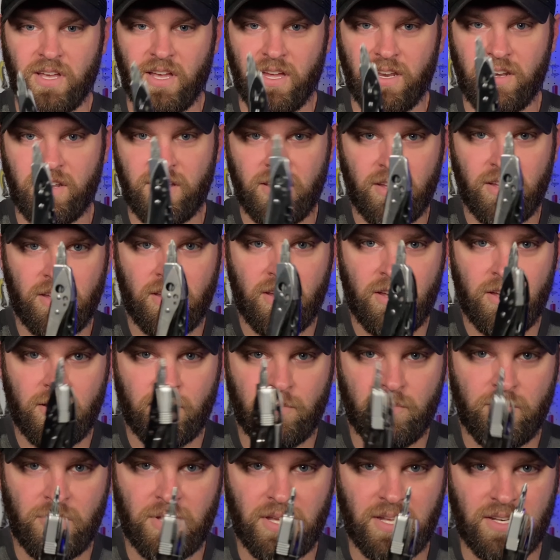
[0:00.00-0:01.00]
head
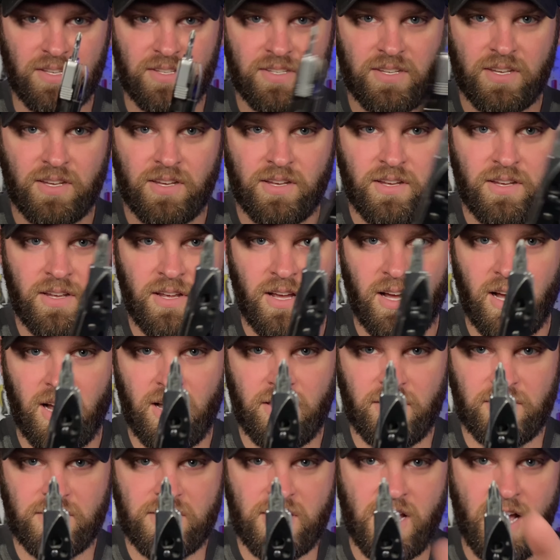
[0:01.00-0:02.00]
bit
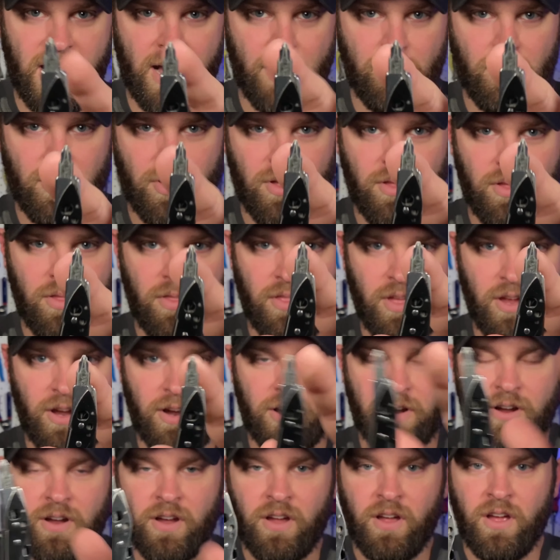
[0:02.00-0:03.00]
on the top
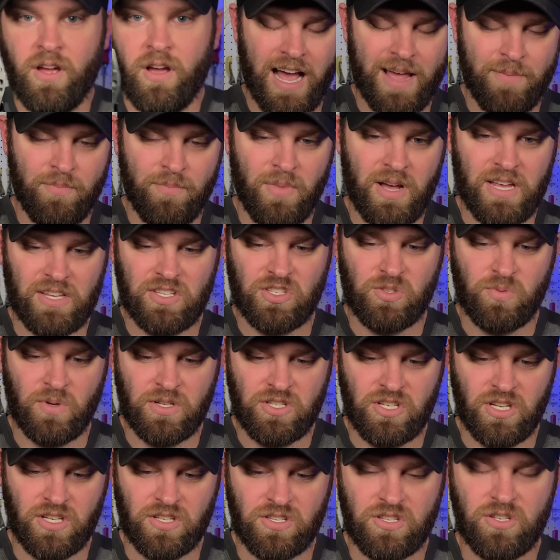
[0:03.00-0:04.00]
there. I might
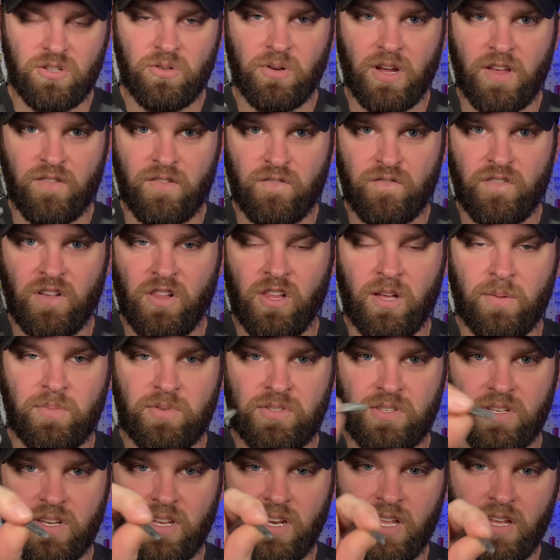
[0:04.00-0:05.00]
switch it to a
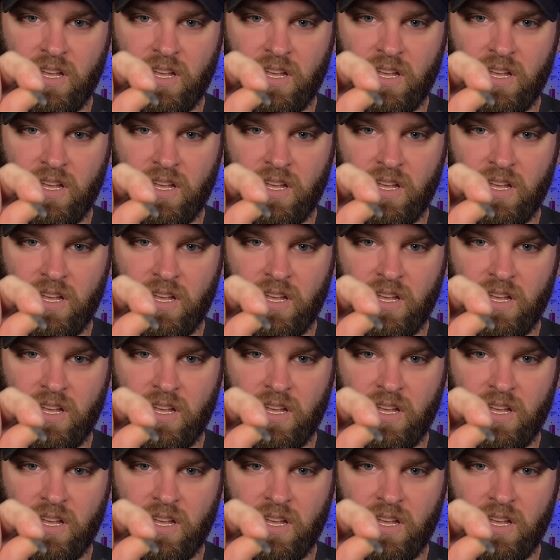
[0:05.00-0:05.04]
Phillips and